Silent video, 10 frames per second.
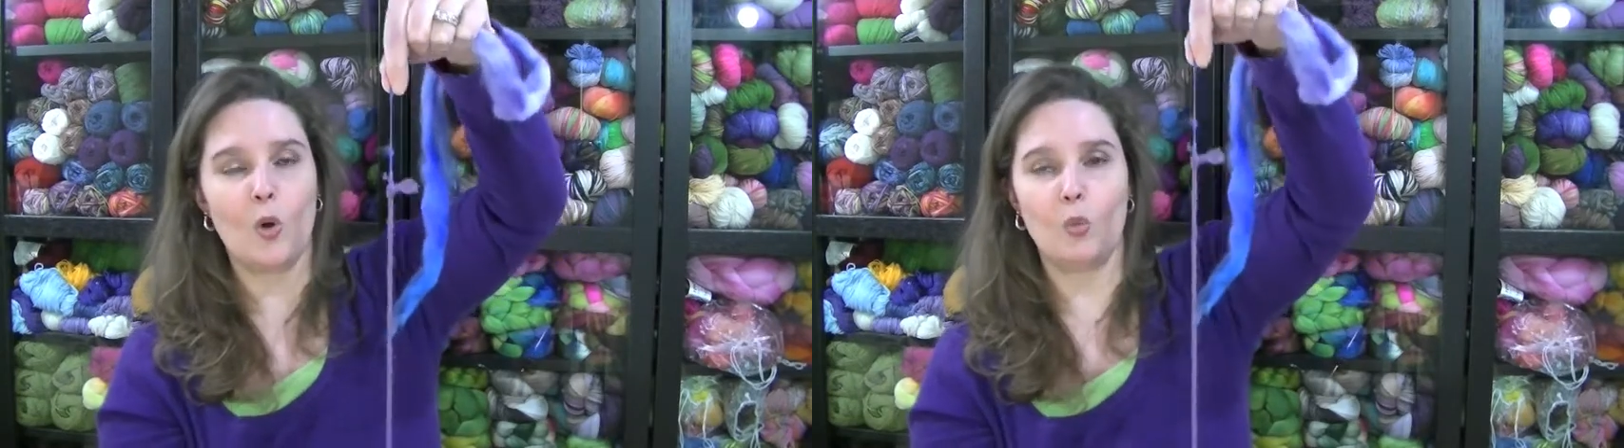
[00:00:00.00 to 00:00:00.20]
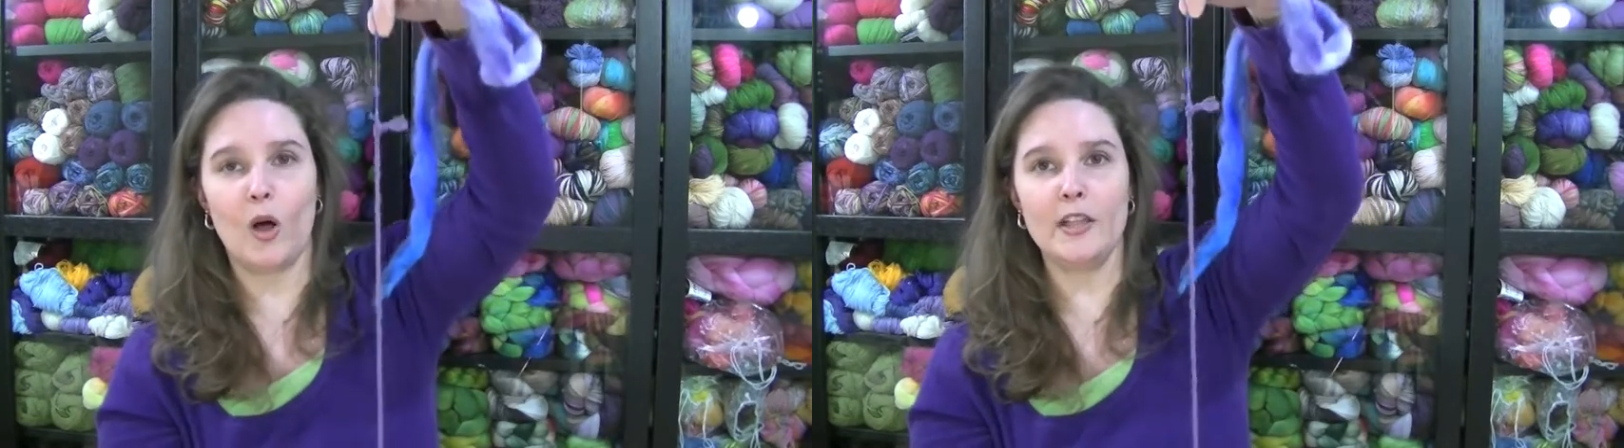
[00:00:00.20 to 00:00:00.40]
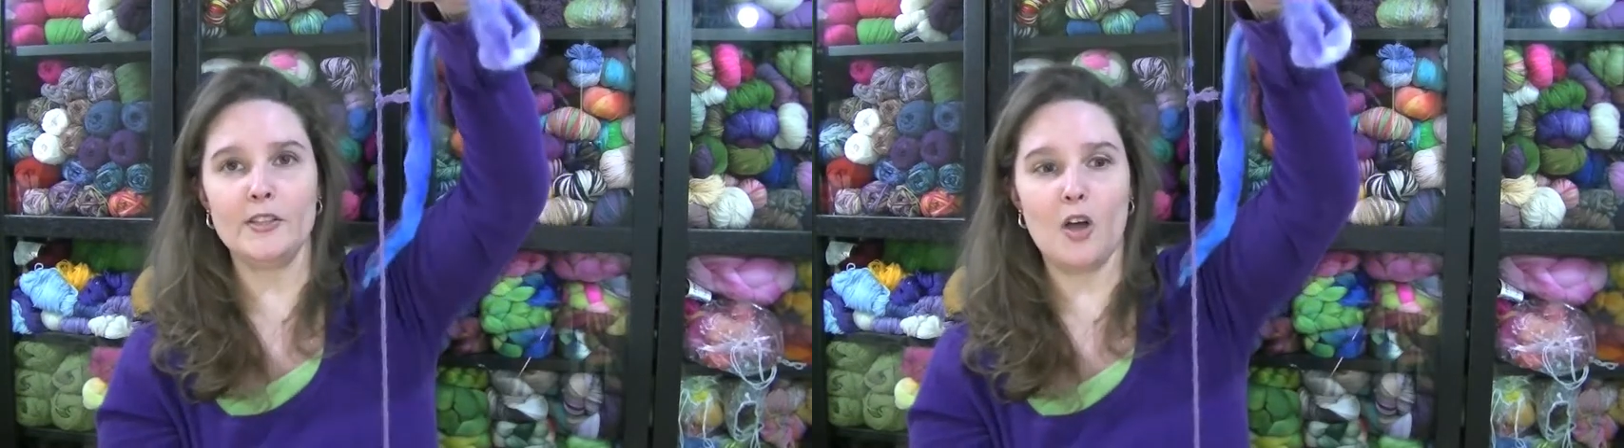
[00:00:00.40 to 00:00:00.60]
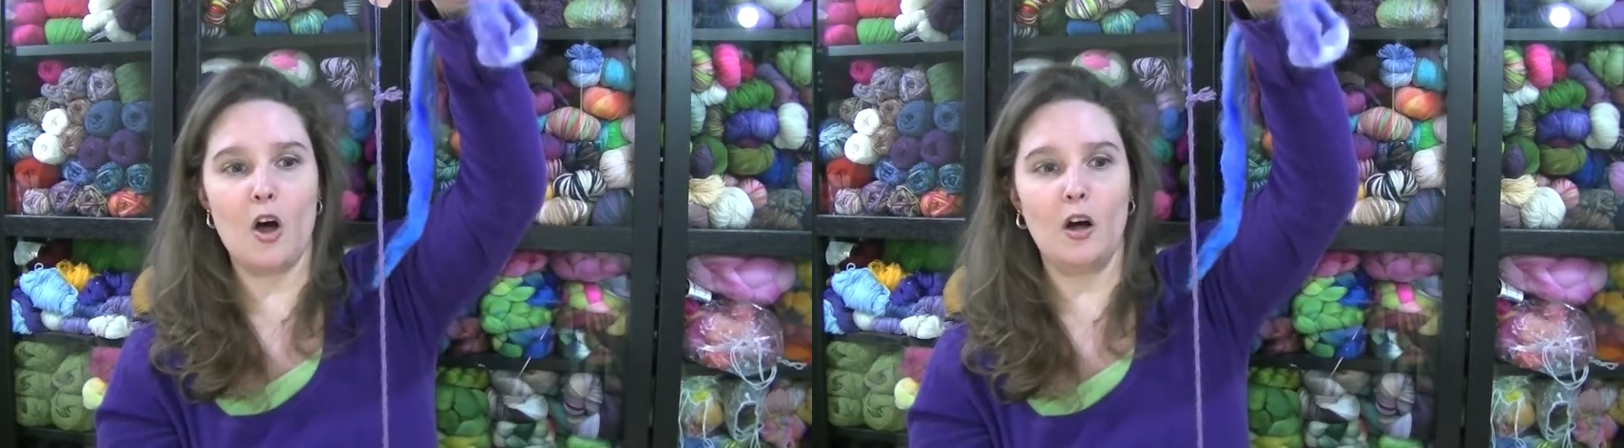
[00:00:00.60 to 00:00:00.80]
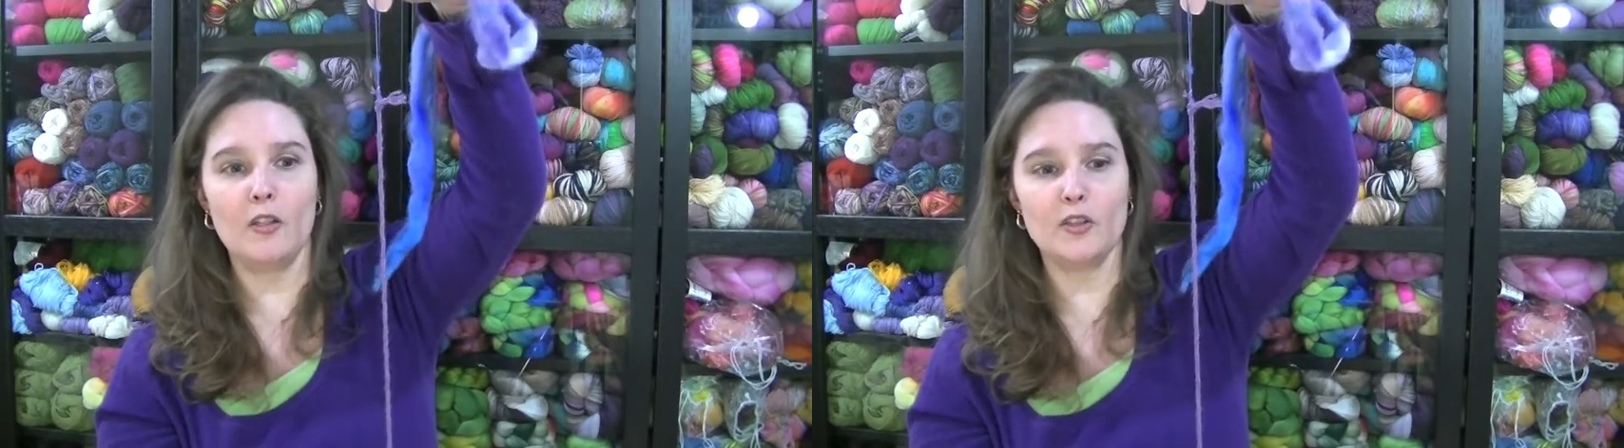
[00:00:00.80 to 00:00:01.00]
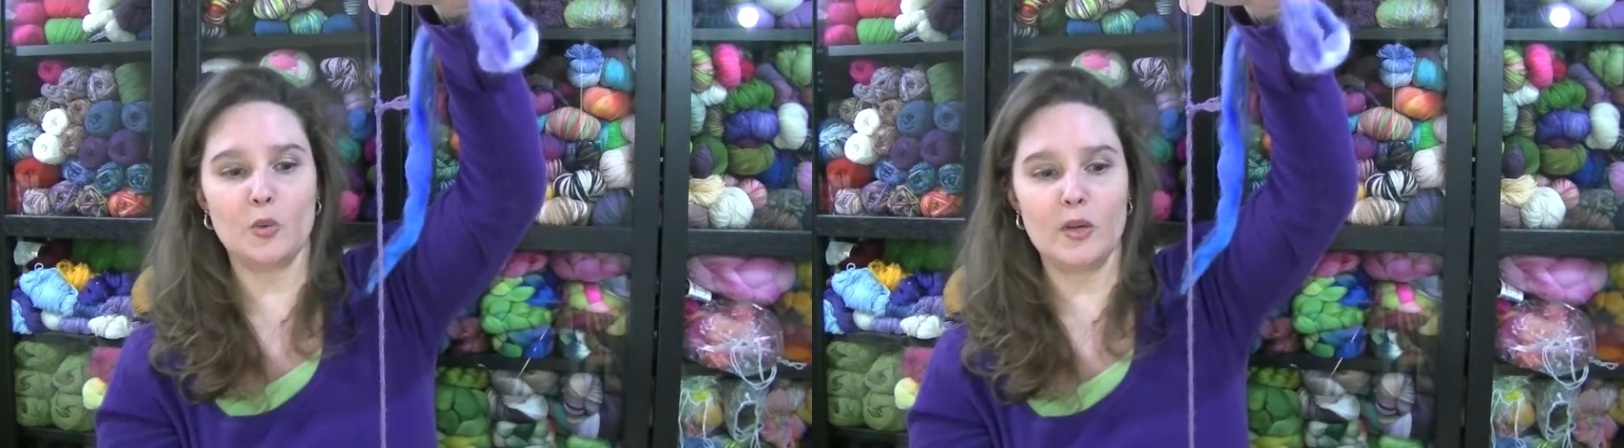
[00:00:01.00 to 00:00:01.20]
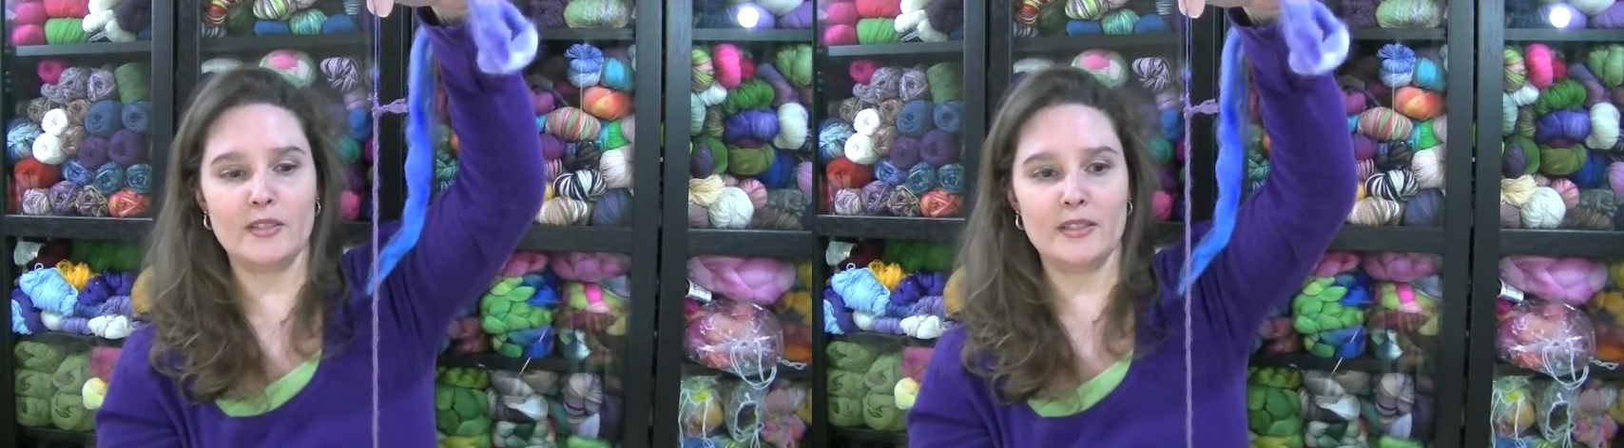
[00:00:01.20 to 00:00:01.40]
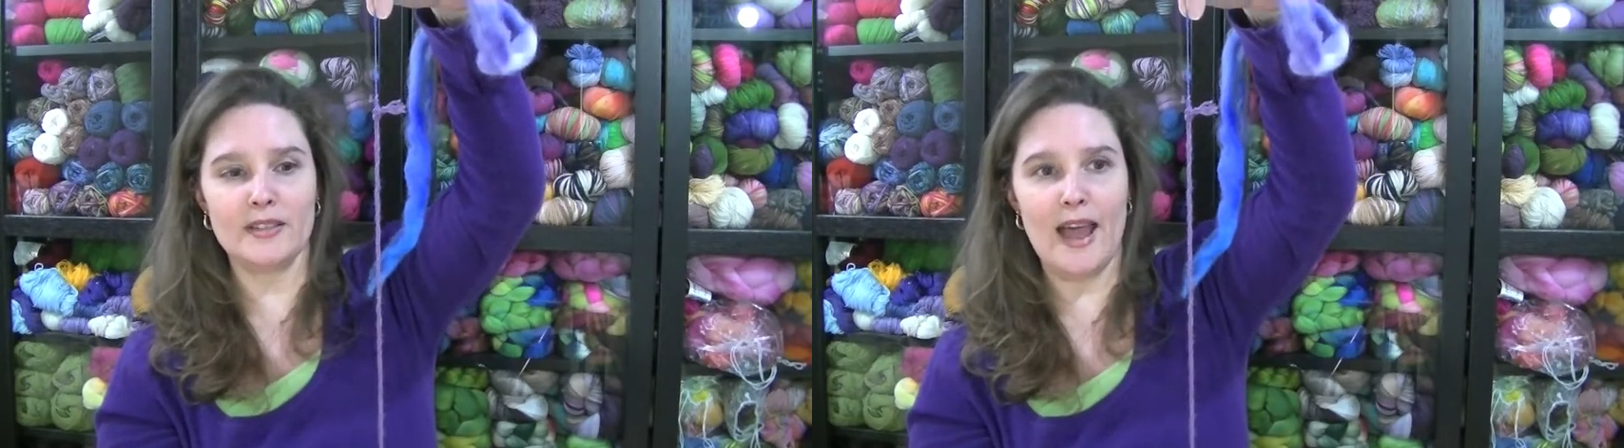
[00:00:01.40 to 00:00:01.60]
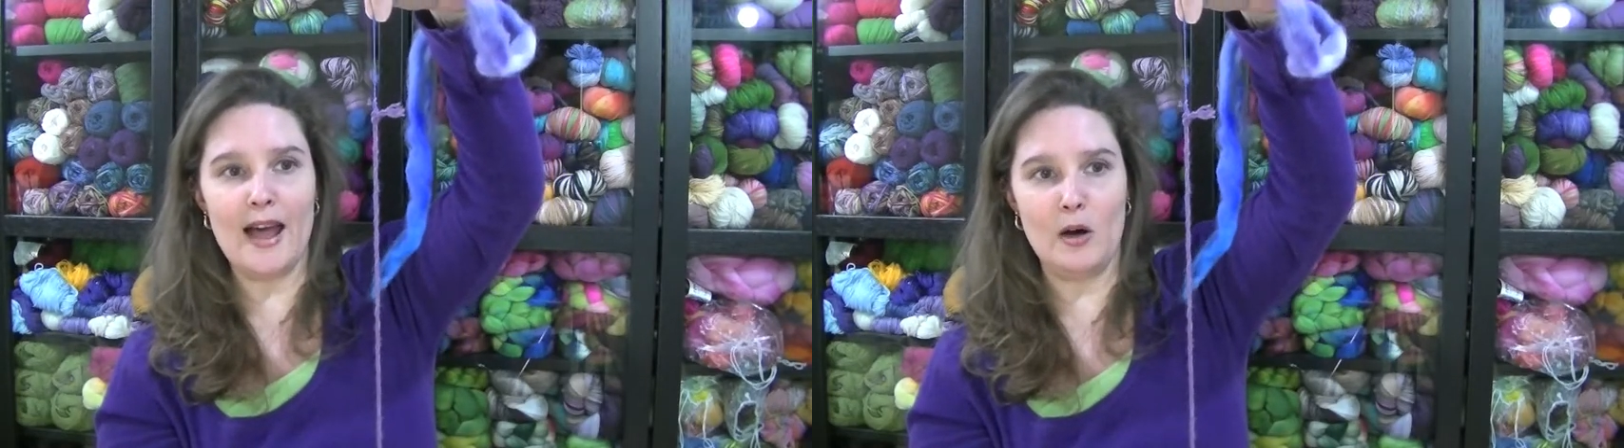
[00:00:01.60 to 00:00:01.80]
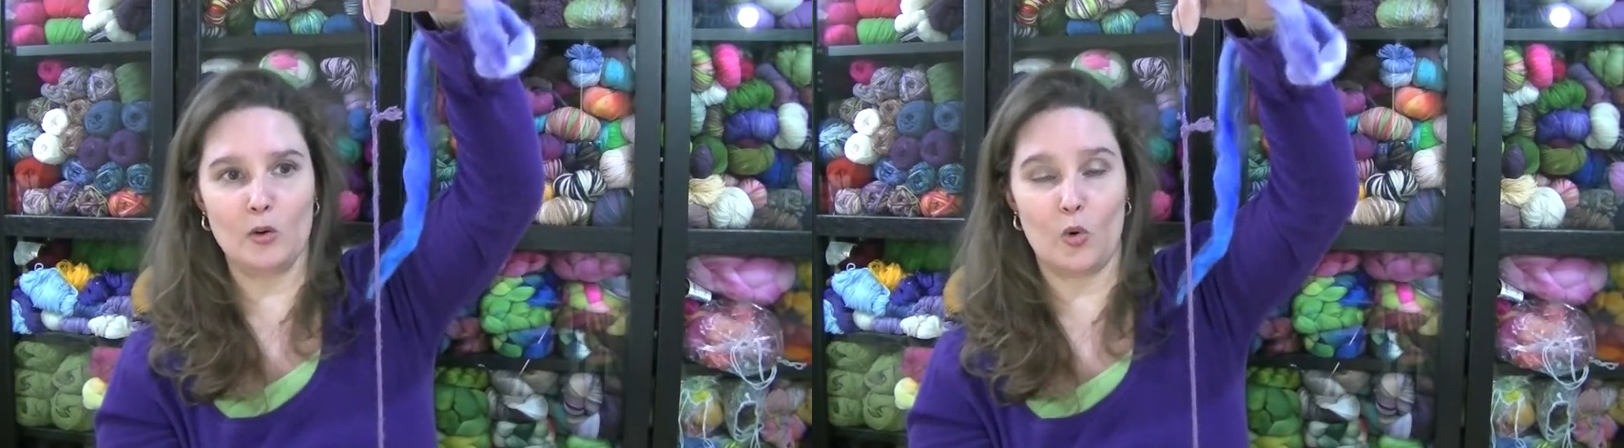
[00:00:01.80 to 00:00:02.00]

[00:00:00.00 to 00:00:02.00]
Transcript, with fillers: Once all the twist is out,